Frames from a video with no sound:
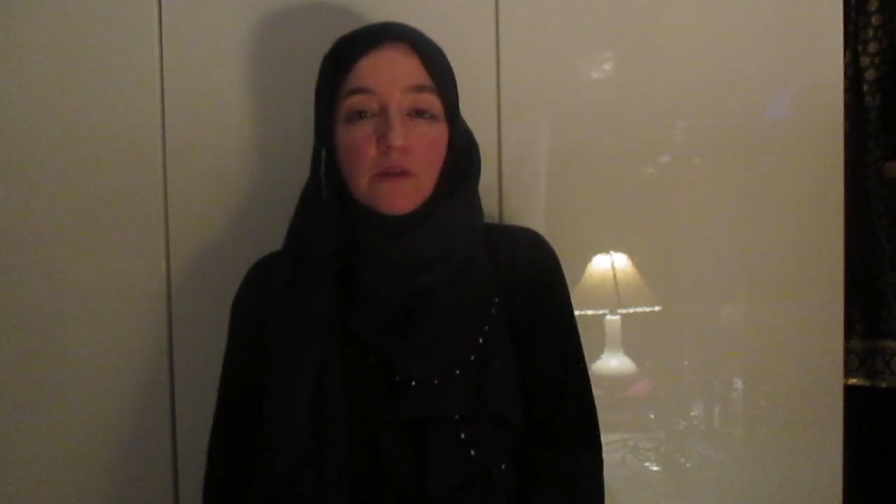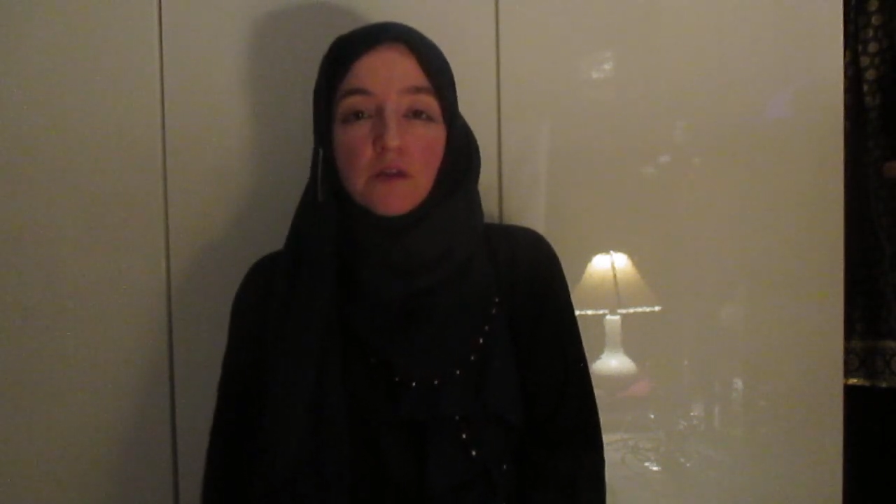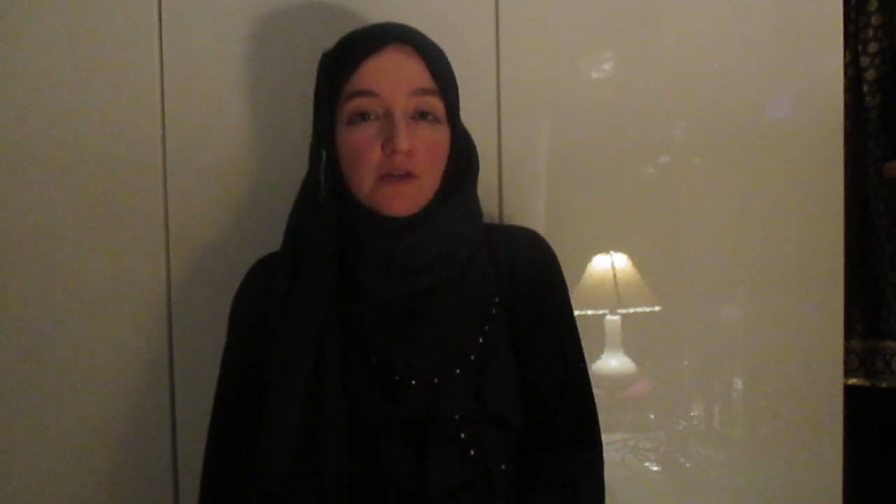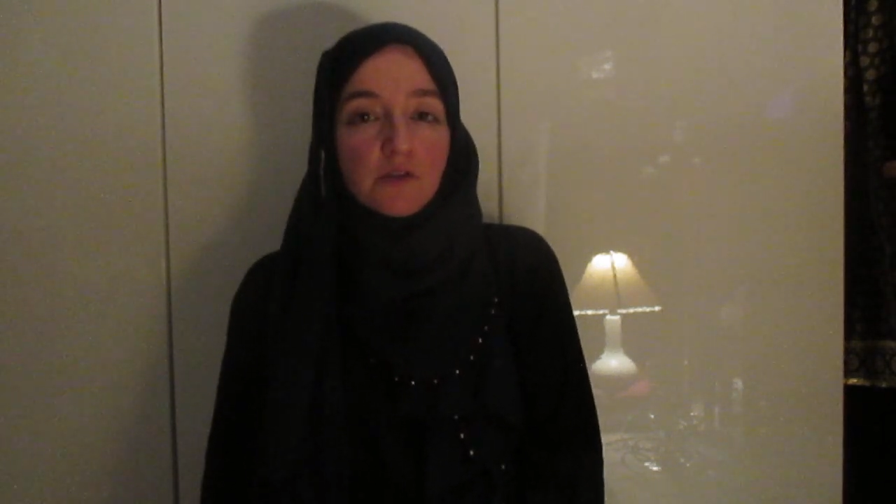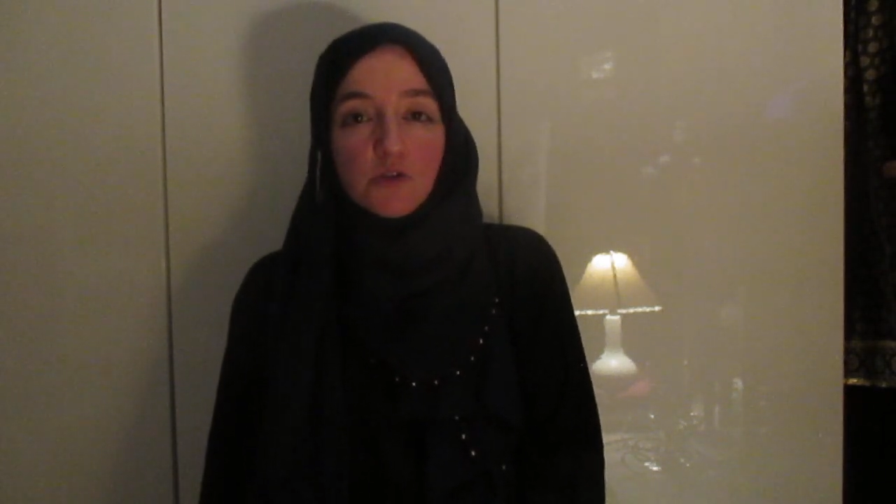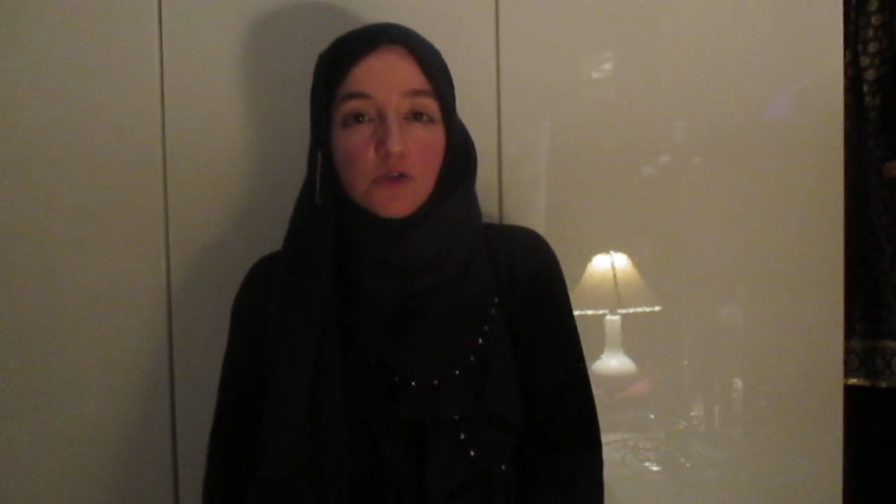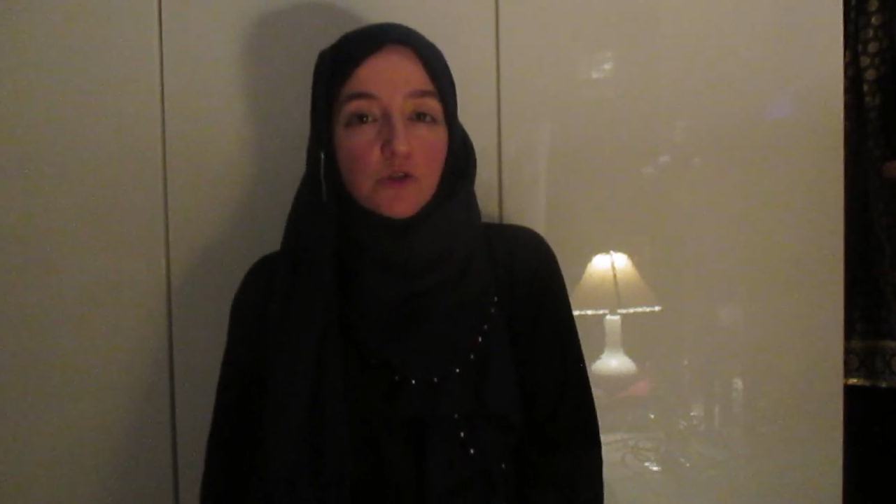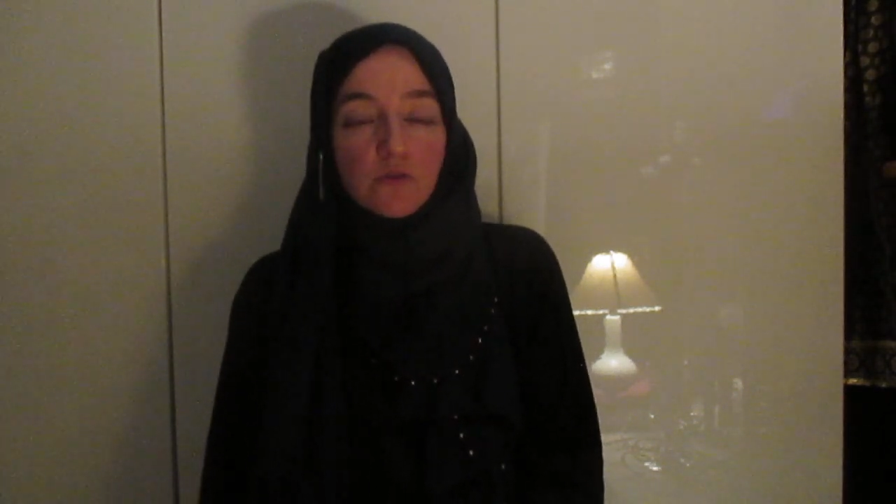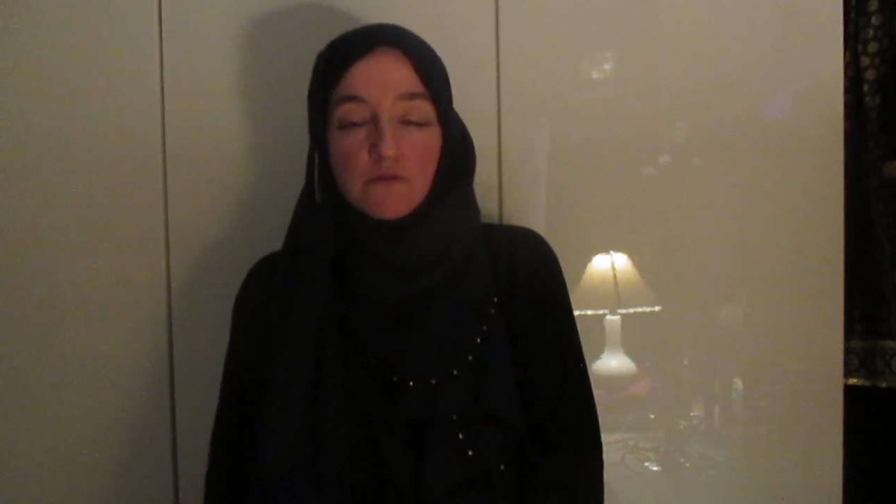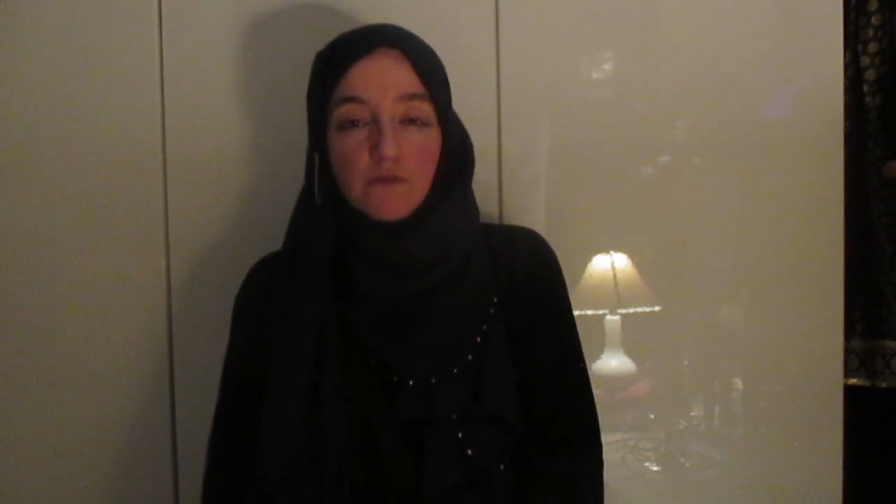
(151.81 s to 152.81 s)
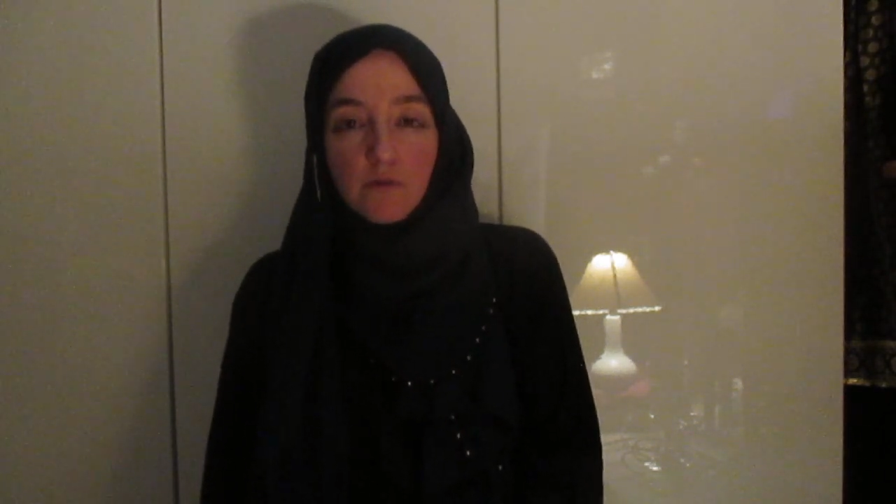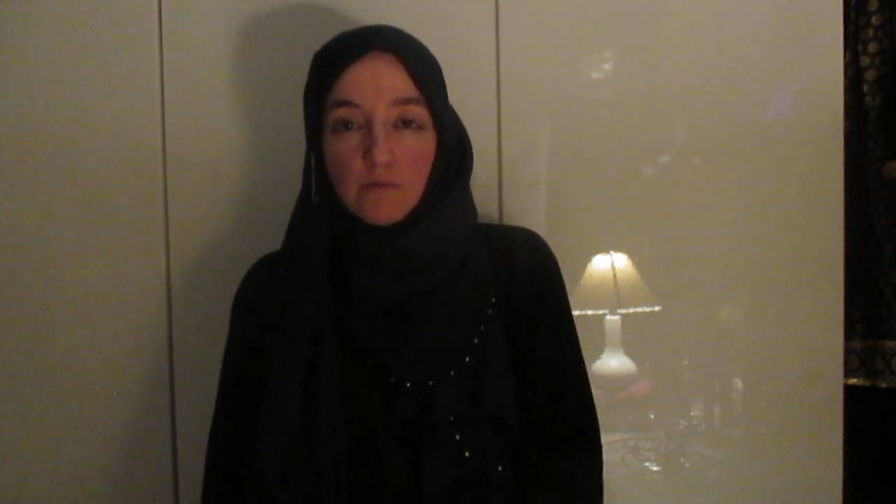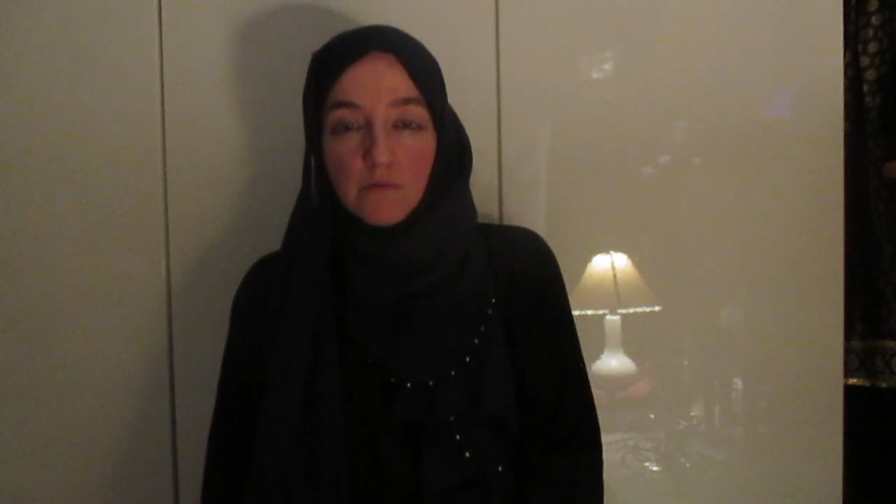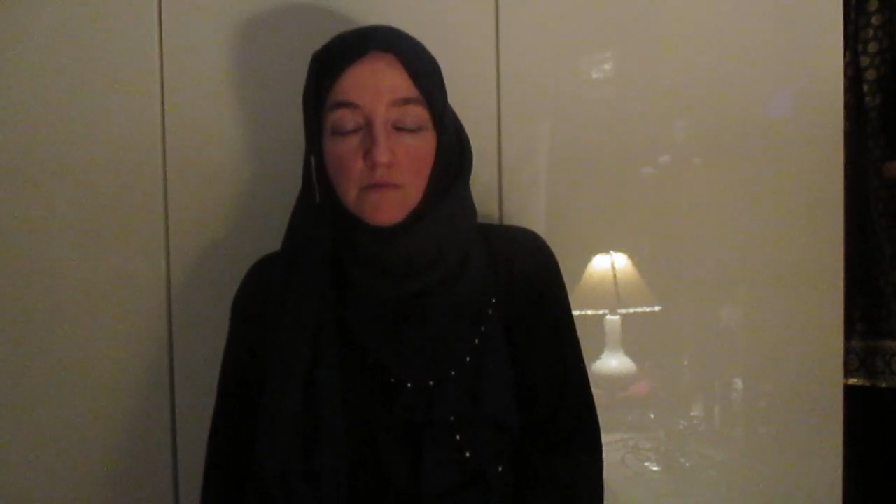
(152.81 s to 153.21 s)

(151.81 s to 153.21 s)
things to choose from.